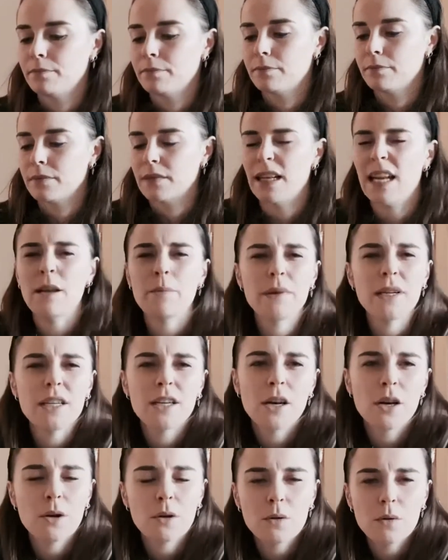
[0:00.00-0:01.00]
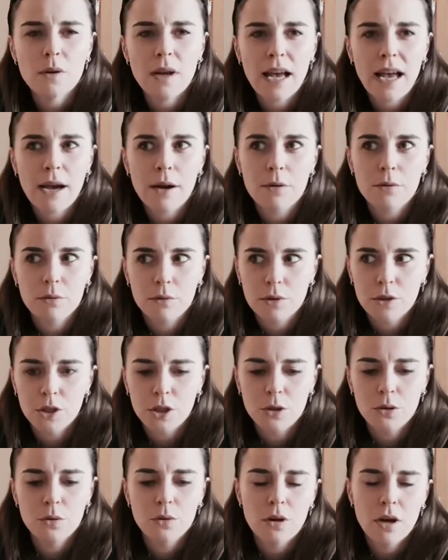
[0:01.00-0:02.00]
Let me know how
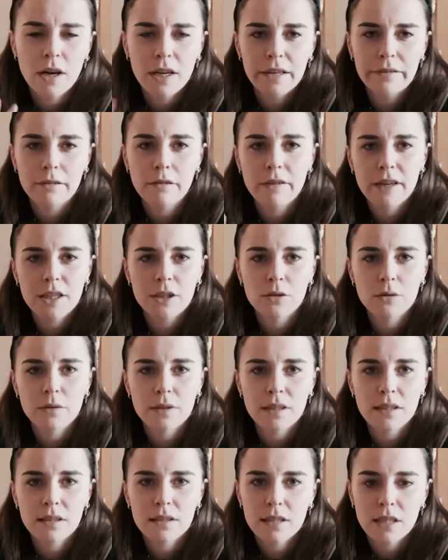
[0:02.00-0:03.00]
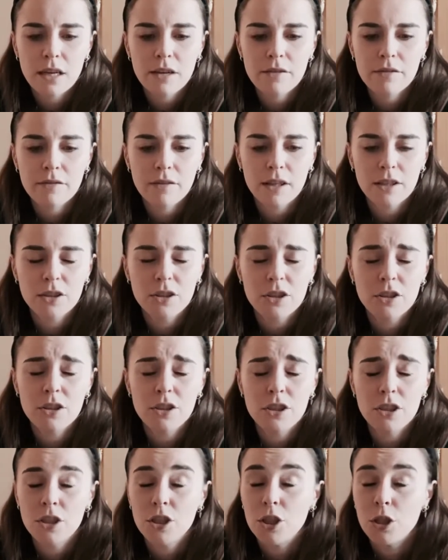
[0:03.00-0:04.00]
you kind of arrange all this stuff. Like,
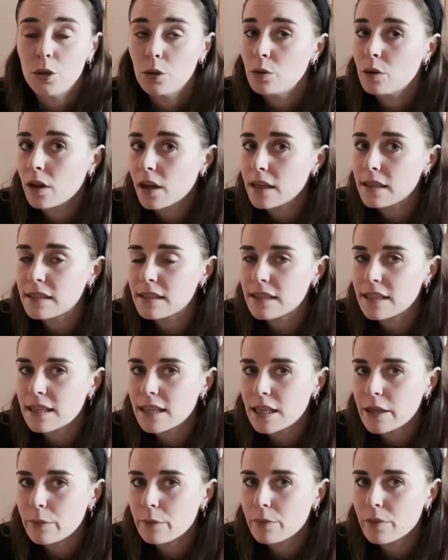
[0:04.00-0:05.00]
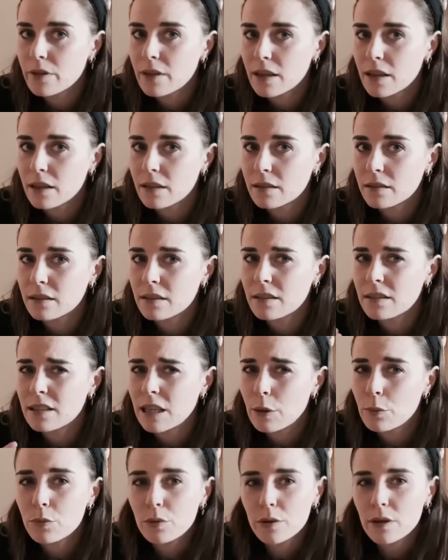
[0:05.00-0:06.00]
do you like to keep things
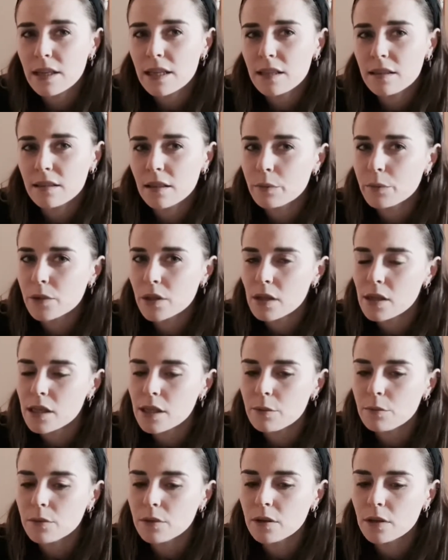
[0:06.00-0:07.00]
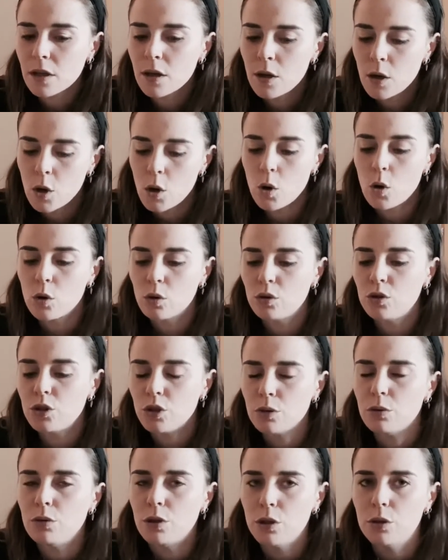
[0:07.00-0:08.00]
separately sometimes? Or
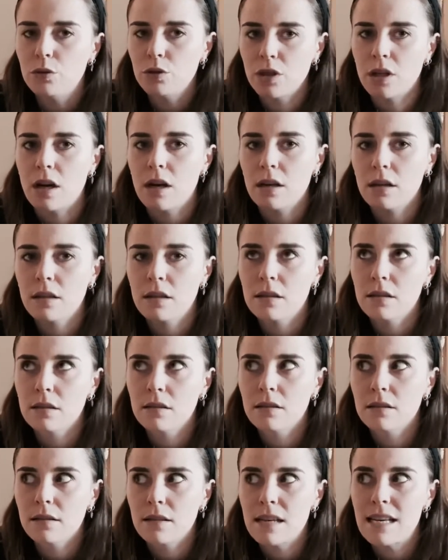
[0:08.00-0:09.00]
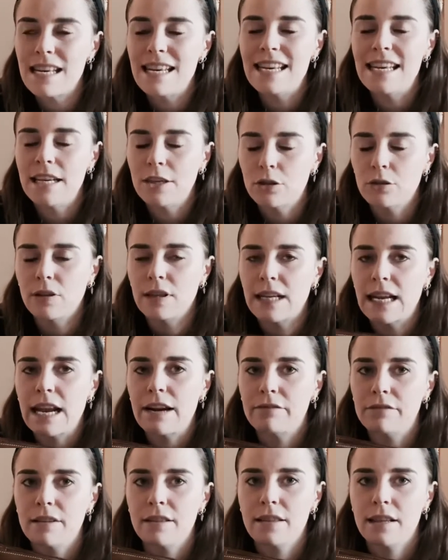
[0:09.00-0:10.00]
do you chuck literally
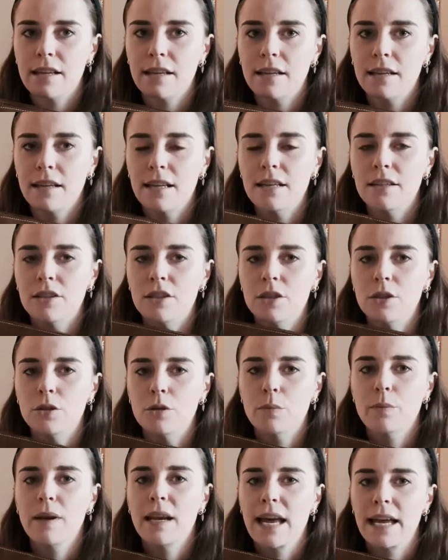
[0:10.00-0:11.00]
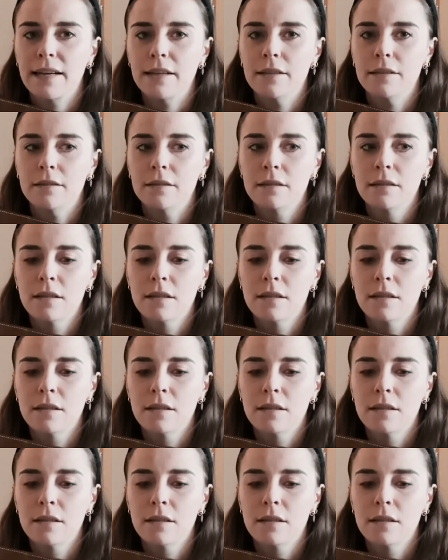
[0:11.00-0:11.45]
everything into your planner?